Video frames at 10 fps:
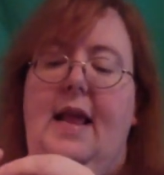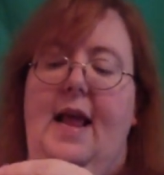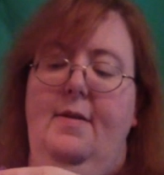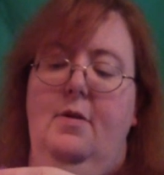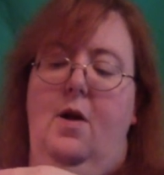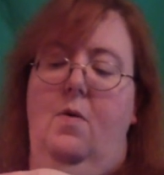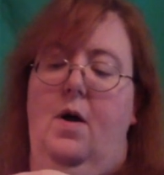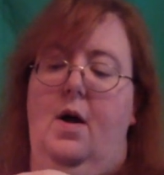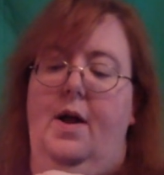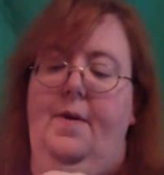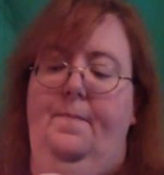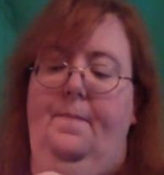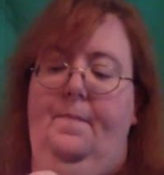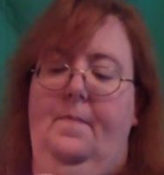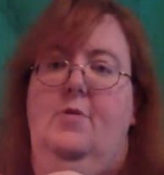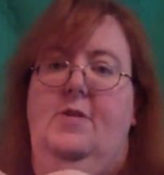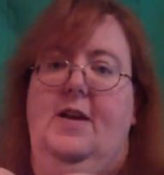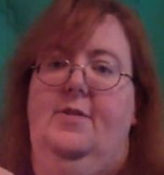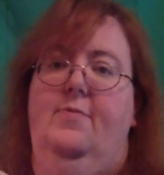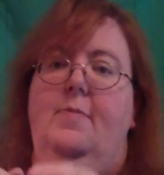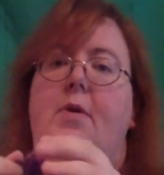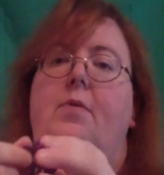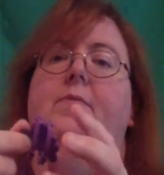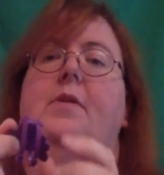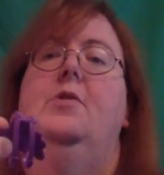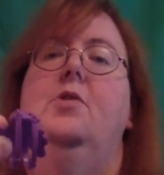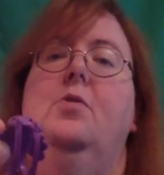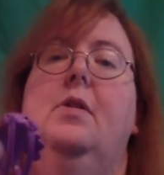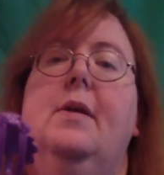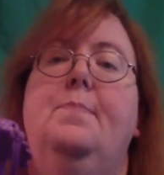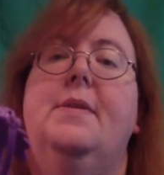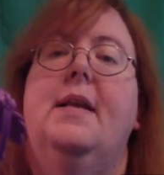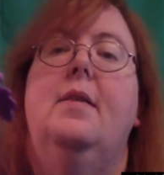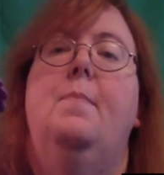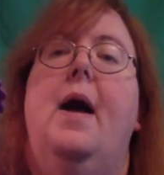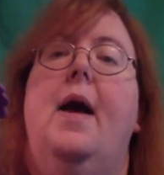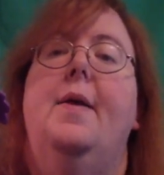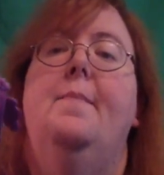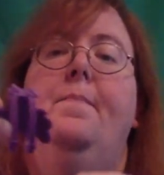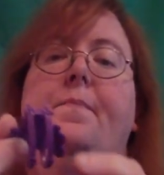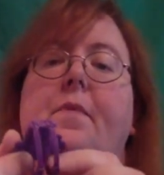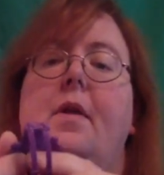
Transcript: can go on. You just remove the 2 clips at the bottom,